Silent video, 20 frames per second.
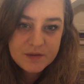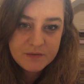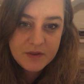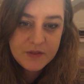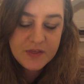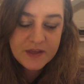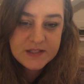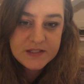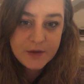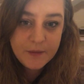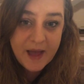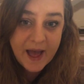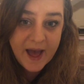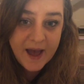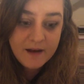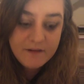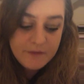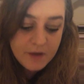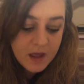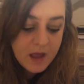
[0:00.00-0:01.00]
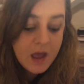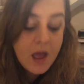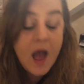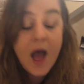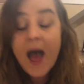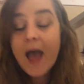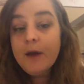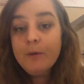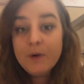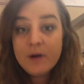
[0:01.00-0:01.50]
of the things you have.
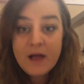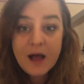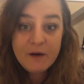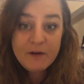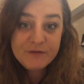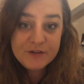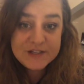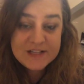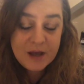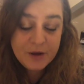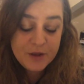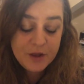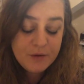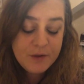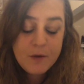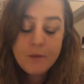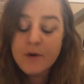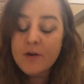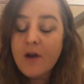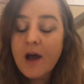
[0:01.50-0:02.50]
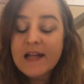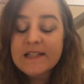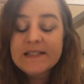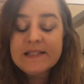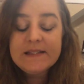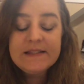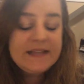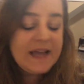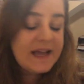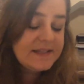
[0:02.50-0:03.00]
I will, however, tell you, you are not
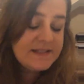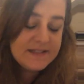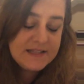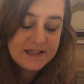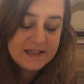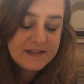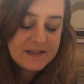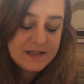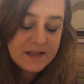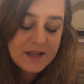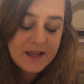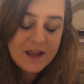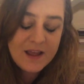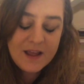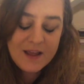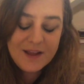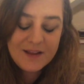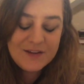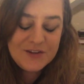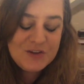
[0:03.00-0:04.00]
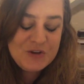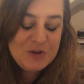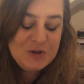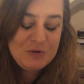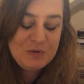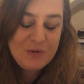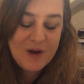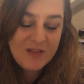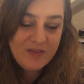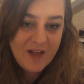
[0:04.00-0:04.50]
destined
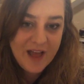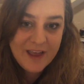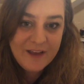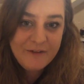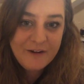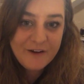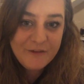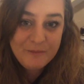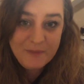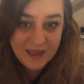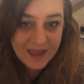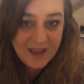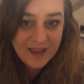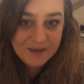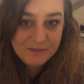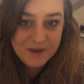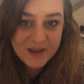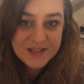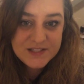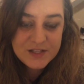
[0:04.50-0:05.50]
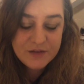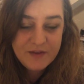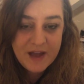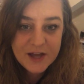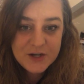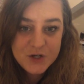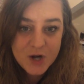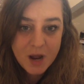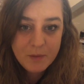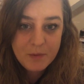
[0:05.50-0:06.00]
to a life of pain because you've
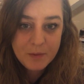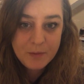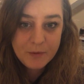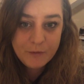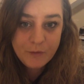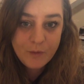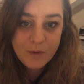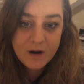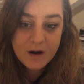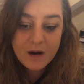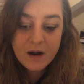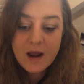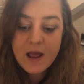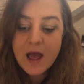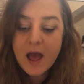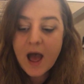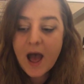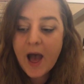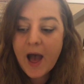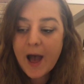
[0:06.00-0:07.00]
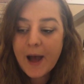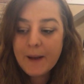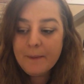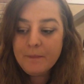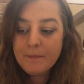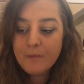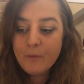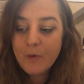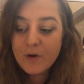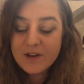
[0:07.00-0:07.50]
had trauma before.
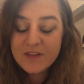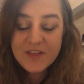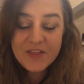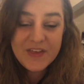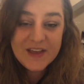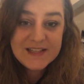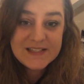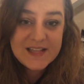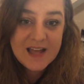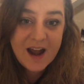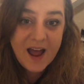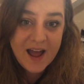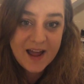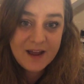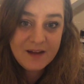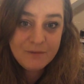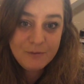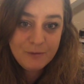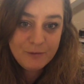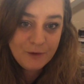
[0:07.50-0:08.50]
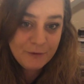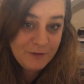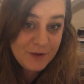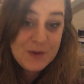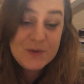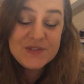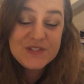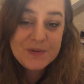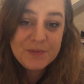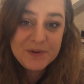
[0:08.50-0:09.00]
One of the things that I
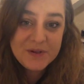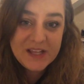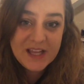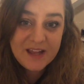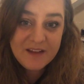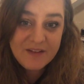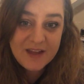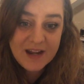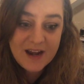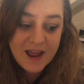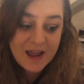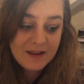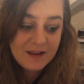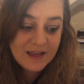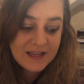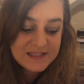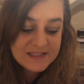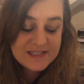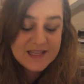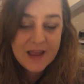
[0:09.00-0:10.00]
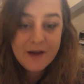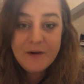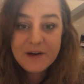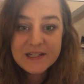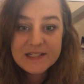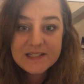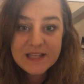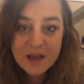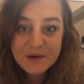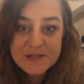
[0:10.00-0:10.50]
refuse to believe, and I can say
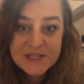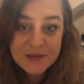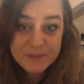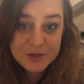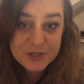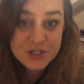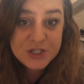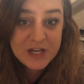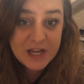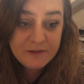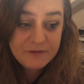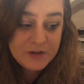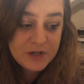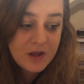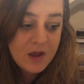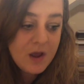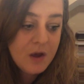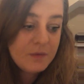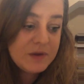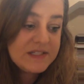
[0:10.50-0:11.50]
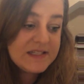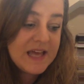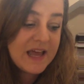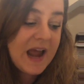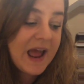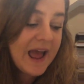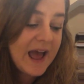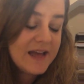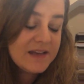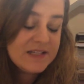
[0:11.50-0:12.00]
honestly I was able to shift, was that
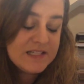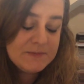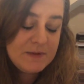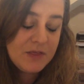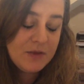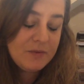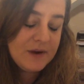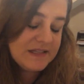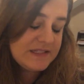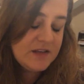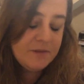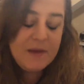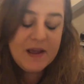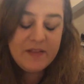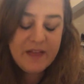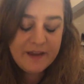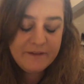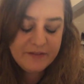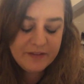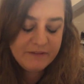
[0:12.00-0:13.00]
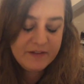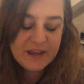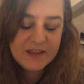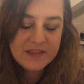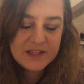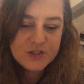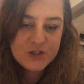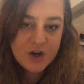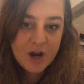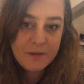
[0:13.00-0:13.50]
I had to spend the rest of my life living in
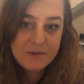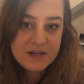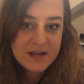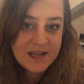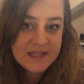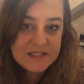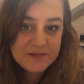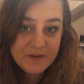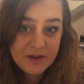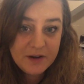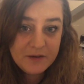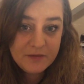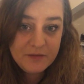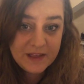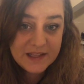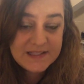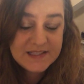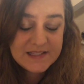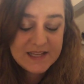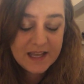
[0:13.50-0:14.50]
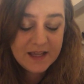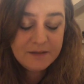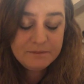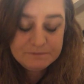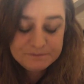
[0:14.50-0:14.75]
this traumatized fight or flight state.